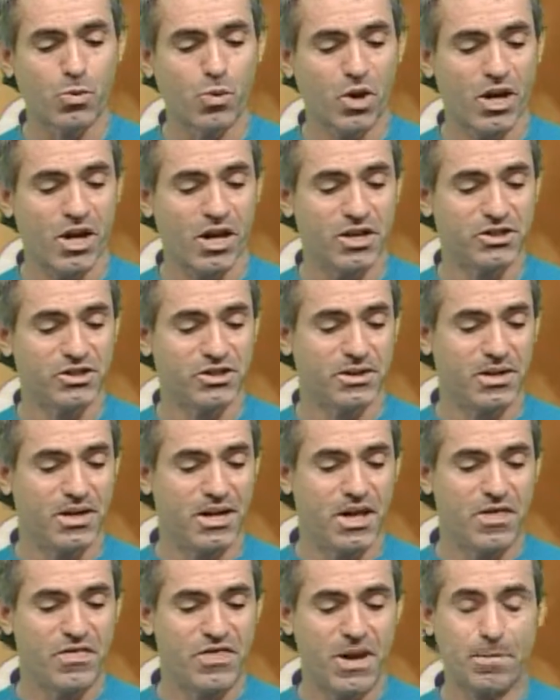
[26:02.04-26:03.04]
was
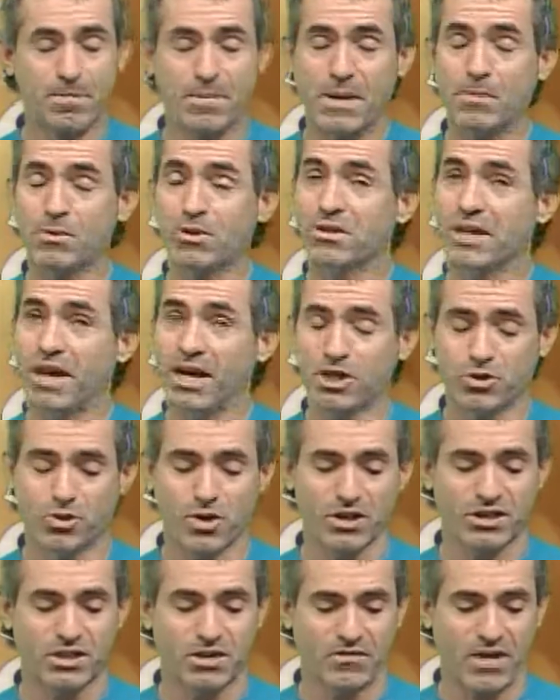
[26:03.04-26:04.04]
that people did not
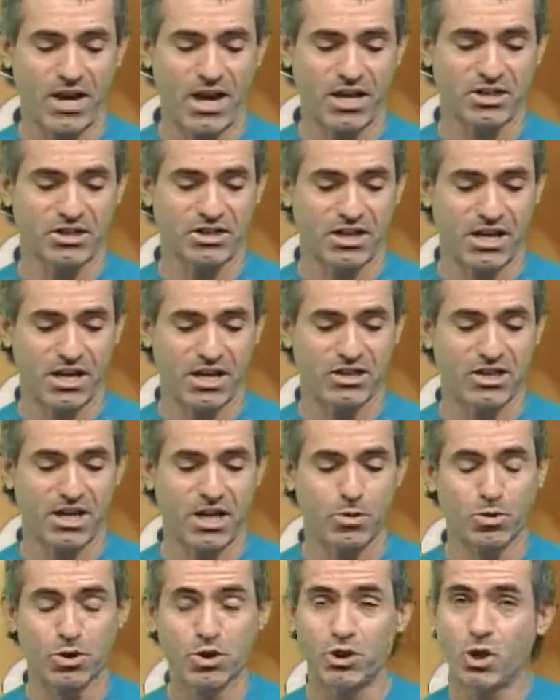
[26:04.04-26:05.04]
trust the vaccines
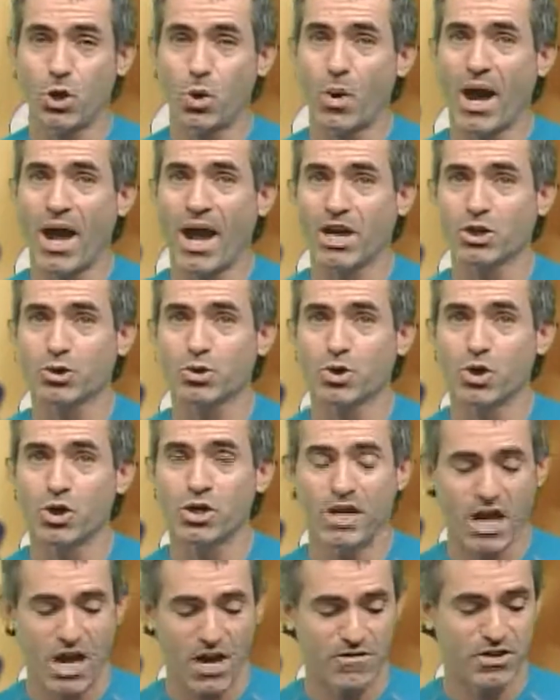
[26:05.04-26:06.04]
and there was no actual
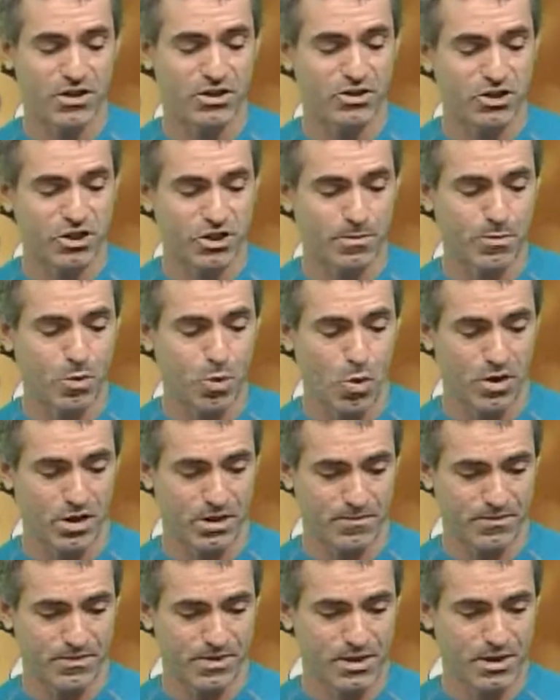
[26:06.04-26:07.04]
good evidence to support
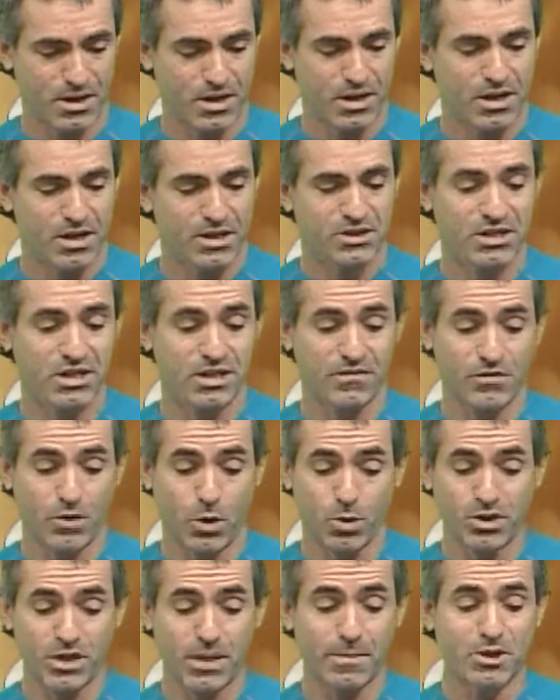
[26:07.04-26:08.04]
it. Said so the
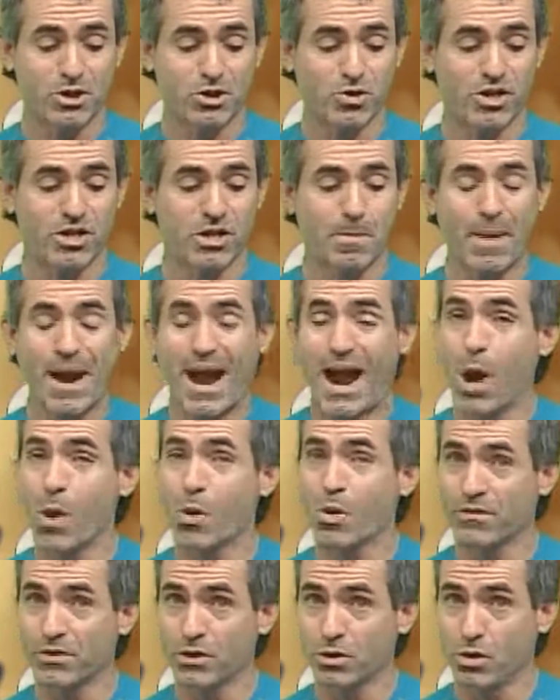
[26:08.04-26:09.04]
vote demonstrated the
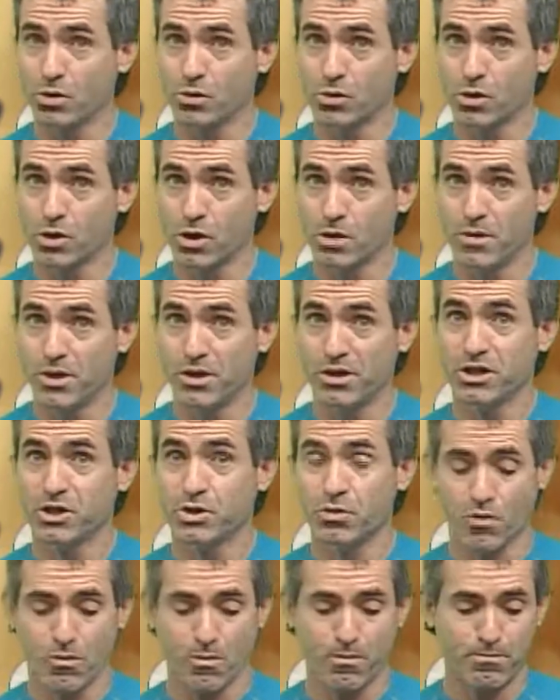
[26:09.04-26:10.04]
power of the local community
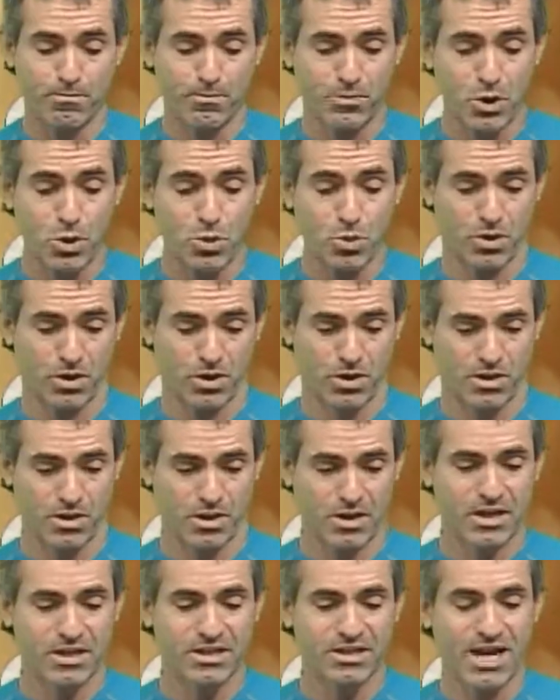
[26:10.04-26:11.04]
to rebuke
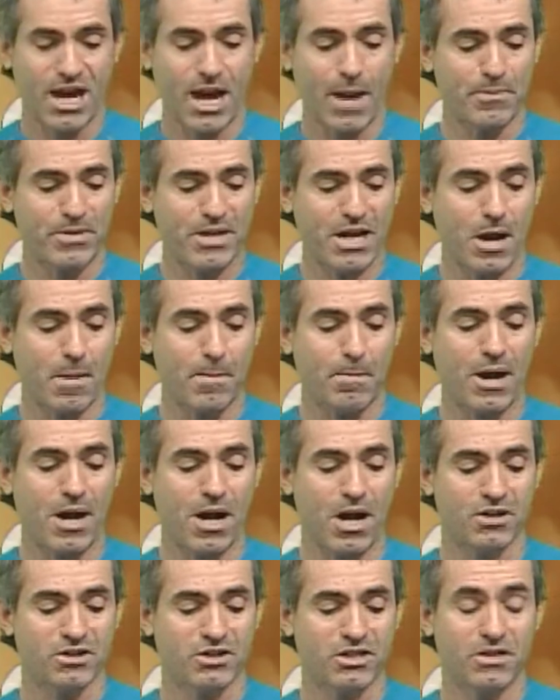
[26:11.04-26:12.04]
top down
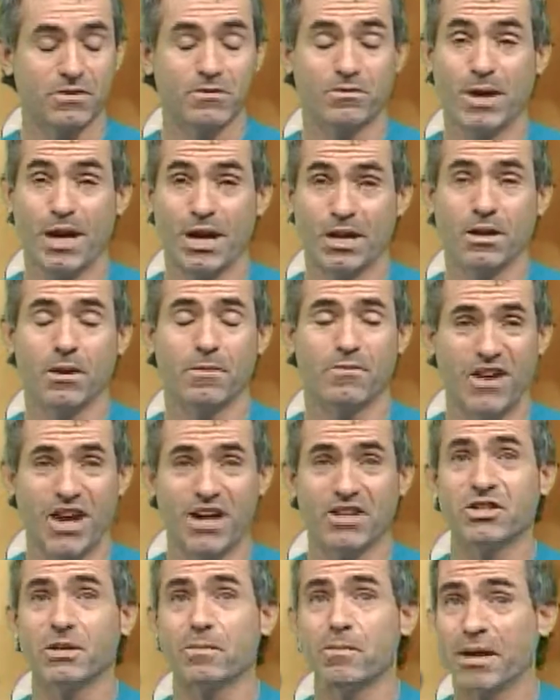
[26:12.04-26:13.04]
policies of
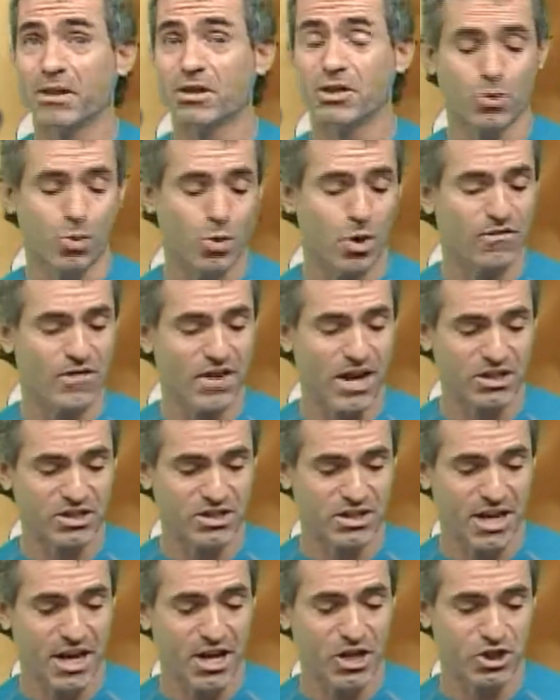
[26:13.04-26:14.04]
advancing mandatory
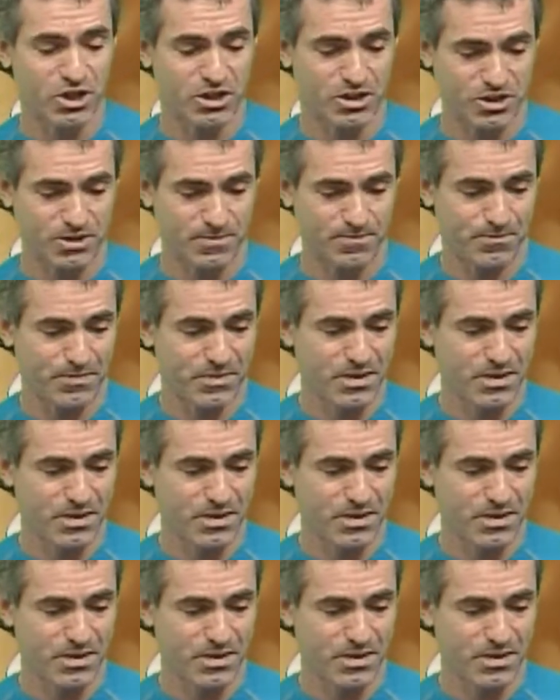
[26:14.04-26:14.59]
vaccinations.